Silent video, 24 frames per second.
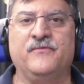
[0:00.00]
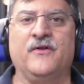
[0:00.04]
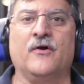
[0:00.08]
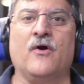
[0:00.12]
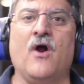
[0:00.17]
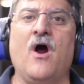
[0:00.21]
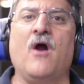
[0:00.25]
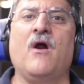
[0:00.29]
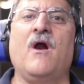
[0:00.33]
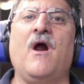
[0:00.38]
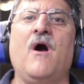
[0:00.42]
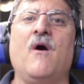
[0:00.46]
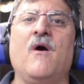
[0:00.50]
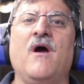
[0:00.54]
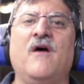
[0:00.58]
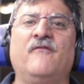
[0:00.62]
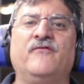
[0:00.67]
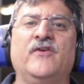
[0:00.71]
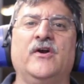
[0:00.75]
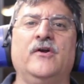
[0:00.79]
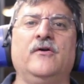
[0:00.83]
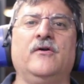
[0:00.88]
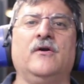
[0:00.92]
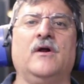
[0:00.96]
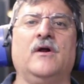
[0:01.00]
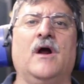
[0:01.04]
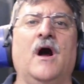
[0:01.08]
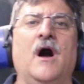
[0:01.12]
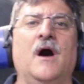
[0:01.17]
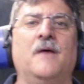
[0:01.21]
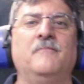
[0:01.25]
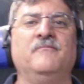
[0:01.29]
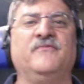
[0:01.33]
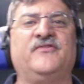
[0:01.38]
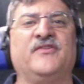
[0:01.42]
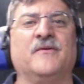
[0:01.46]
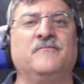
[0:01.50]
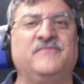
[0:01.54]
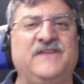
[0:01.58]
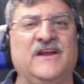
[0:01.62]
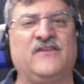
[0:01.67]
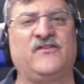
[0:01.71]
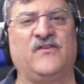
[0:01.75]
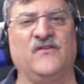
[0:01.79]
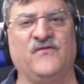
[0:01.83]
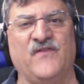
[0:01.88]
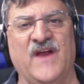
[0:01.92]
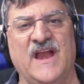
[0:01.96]
There are, however, some
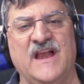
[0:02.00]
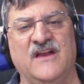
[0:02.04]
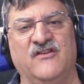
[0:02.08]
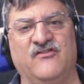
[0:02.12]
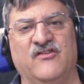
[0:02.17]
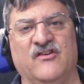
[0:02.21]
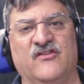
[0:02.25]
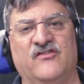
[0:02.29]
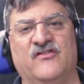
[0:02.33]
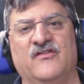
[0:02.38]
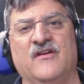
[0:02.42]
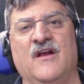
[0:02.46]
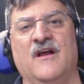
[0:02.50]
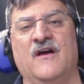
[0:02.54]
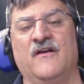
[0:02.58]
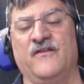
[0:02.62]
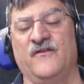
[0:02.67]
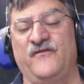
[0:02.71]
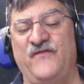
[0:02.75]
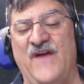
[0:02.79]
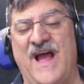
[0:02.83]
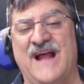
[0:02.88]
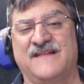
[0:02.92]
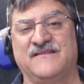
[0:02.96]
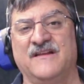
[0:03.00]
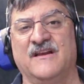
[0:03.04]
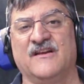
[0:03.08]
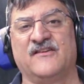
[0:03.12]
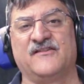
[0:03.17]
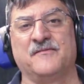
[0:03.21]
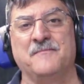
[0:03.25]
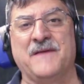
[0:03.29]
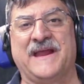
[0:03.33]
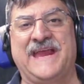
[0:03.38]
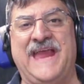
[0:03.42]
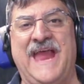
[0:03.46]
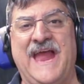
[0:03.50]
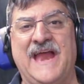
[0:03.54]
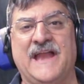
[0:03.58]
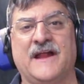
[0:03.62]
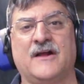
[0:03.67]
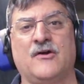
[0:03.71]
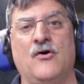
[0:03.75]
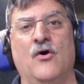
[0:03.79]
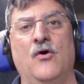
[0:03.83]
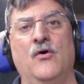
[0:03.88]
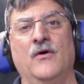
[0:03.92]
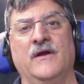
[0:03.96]
disadvantages. The fact that it's
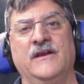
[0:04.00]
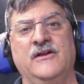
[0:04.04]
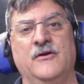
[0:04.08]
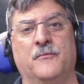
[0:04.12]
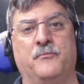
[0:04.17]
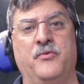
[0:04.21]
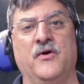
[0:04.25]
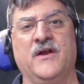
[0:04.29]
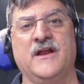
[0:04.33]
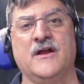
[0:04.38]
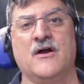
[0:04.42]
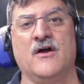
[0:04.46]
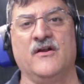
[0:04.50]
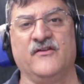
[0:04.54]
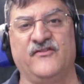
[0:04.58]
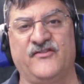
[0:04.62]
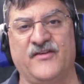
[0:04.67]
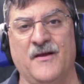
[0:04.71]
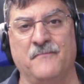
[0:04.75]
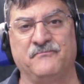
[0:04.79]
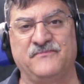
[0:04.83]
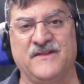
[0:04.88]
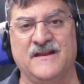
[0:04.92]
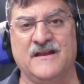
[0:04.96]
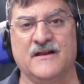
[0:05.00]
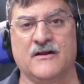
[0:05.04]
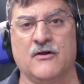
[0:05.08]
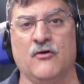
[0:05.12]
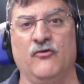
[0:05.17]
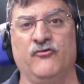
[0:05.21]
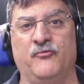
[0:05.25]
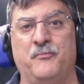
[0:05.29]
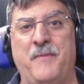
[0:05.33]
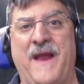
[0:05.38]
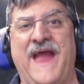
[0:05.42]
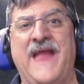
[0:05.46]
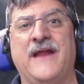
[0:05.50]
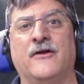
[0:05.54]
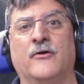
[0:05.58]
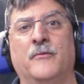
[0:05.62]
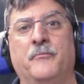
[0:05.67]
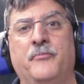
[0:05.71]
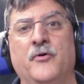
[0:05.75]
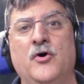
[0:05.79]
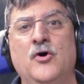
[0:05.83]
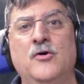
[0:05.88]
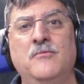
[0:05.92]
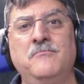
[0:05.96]
mechanical and you're putting on something that goes bang or
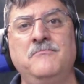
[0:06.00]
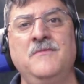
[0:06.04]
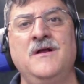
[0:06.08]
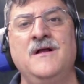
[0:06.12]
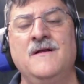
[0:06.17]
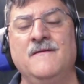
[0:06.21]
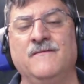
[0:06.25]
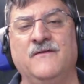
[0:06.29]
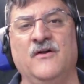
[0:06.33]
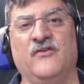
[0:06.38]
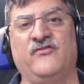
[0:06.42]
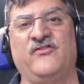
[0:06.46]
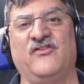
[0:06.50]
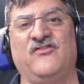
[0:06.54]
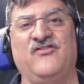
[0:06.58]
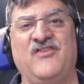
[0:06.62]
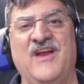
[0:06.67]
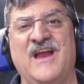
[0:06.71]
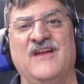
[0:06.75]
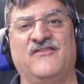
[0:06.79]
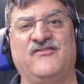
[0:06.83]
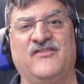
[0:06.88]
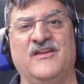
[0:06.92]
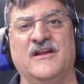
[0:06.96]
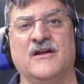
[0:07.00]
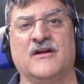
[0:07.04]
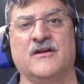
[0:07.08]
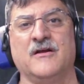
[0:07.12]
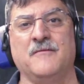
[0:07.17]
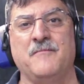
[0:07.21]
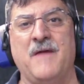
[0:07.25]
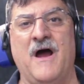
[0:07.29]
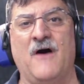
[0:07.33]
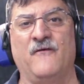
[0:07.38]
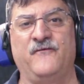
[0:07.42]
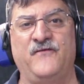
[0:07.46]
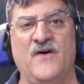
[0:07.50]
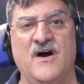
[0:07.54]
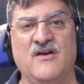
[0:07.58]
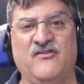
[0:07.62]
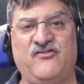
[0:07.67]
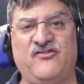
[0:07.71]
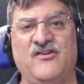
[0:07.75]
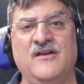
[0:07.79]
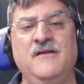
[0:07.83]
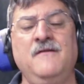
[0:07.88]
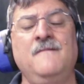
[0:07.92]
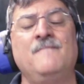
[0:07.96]
boom, there's a chance that it could
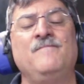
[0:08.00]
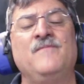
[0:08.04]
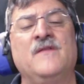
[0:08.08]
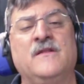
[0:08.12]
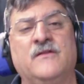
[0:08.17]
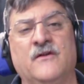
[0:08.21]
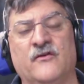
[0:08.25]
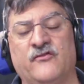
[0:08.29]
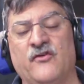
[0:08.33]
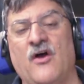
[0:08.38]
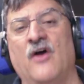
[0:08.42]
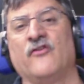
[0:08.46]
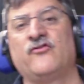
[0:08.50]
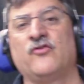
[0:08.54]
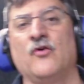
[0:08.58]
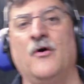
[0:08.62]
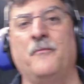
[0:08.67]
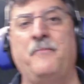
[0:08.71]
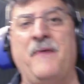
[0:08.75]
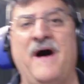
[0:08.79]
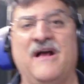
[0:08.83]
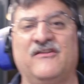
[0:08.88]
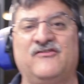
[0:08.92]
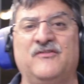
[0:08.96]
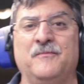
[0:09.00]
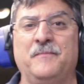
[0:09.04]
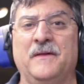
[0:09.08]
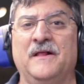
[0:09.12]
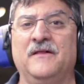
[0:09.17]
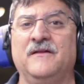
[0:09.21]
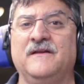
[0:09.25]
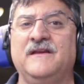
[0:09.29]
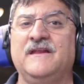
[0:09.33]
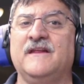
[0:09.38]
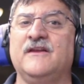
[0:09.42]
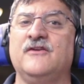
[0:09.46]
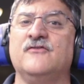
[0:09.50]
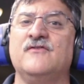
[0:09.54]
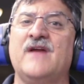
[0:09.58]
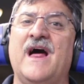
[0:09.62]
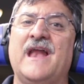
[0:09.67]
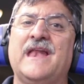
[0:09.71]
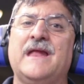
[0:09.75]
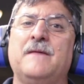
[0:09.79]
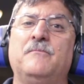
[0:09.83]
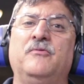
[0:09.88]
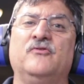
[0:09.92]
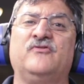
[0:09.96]
malfunction. There's also a possibility that you're
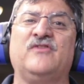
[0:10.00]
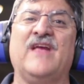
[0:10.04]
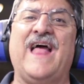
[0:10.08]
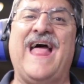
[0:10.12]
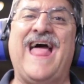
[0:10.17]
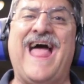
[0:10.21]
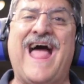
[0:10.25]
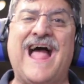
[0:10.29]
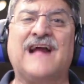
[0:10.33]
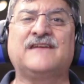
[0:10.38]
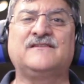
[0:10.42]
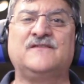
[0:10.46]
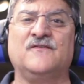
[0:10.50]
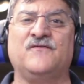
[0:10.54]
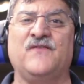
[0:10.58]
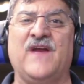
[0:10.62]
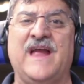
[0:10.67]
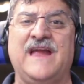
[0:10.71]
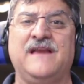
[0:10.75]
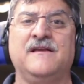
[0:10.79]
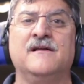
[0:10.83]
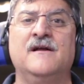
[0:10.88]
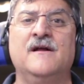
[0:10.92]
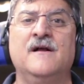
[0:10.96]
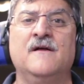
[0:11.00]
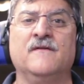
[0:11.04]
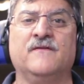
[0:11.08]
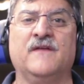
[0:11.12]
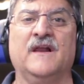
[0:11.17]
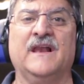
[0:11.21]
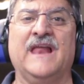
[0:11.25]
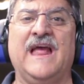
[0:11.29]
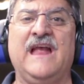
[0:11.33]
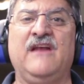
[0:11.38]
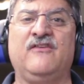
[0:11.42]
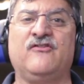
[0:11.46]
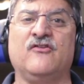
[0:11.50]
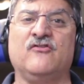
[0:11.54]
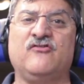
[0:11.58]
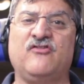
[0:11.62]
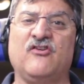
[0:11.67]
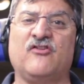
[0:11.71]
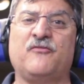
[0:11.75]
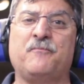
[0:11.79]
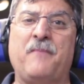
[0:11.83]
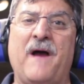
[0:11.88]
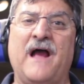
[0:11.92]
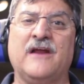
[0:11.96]
not able to activate the laser
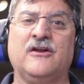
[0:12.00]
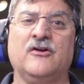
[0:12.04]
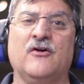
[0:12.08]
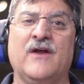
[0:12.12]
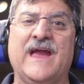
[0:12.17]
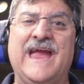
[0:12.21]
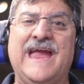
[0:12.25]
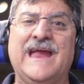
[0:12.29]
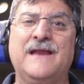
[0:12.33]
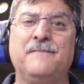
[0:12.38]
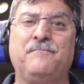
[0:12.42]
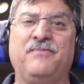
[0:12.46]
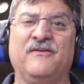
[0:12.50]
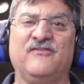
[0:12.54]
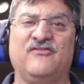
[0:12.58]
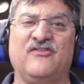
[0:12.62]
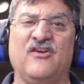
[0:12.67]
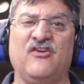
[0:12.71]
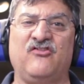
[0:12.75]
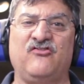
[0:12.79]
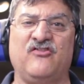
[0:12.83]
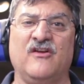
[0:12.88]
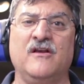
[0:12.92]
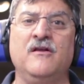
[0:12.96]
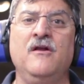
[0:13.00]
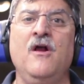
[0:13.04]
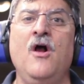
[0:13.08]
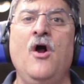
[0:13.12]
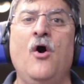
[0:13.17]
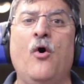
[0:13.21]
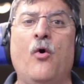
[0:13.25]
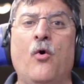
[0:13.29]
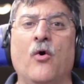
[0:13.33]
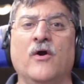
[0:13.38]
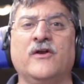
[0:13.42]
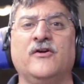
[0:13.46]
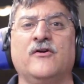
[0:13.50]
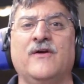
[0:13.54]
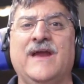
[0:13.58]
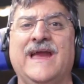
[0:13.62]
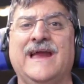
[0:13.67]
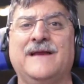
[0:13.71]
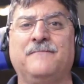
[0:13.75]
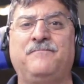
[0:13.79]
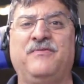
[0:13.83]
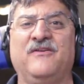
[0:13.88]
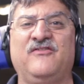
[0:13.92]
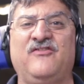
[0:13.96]
just by your hand position, or your
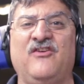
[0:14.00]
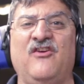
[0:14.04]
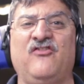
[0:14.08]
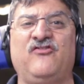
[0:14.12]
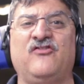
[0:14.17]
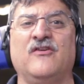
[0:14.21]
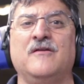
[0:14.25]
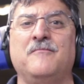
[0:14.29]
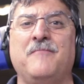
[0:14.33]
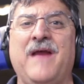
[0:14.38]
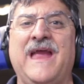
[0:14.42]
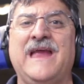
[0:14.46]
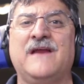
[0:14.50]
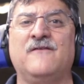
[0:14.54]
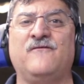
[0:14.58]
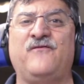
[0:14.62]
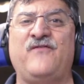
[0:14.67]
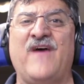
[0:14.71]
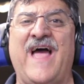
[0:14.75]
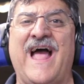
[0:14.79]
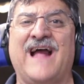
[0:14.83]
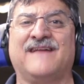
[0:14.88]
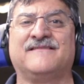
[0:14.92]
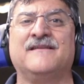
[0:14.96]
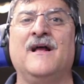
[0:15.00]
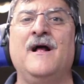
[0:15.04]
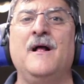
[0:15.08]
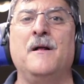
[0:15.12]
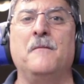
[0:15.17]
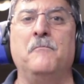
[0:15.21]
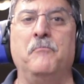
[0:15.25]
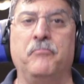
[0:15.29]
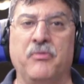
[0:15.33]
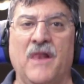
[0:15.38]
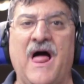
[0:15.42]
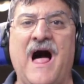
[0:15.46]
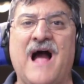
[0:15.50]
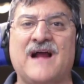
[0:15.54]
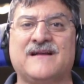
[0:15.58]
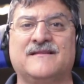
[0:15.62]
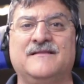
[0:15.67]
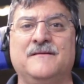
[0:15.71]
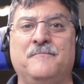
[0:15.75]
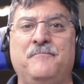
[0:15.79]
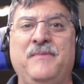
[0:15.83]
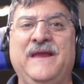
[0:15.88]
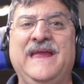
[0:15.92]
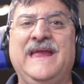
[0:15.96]
hand position may in fact block
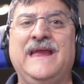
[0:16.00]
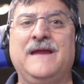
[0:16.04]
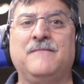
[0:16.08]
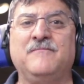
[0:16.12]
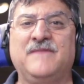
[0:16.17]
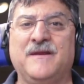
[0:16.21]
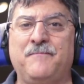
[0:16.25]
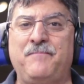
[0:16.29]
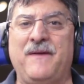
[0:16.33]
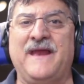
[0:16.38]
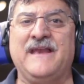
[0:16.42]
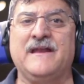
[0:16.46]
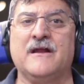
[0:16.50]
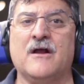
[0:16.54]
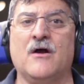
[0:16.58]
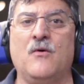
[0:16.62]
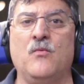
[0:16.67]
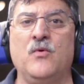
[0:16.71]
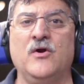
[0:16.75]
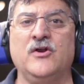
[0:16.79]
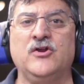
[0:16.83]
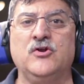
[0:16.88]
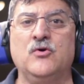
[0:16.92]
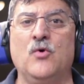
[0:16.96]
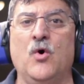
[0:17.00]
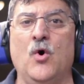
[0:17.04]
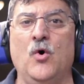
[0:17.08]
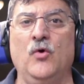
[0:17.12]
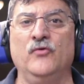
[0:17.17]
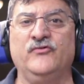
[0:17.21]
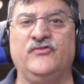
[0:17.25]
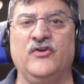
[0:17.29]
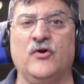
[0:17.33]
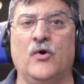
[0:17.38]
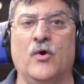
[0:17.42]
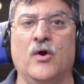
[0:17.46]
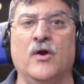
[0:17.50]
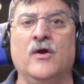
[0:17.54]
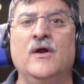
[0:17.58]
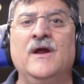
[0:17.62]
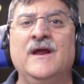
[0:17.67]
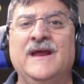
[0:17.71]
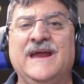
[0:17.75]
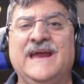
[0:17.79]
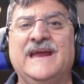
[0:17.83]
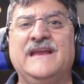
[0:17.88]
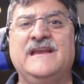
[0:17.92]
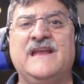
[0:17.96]
the beam depending on where you hold your
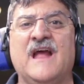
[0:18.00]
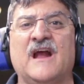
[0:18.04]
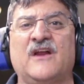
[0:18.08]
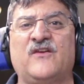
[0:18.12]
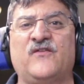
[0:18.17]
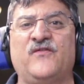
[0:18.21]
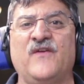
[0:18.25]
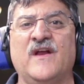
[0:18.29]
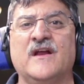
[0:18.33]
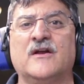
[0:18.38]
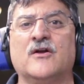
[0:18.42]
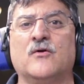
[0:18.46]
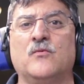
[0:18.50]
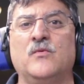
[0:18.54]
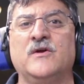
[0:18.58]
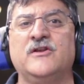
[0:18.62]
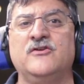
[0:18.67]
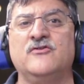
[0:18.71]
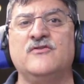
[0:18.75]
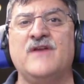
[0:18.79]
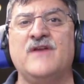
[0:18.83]
index finger when you're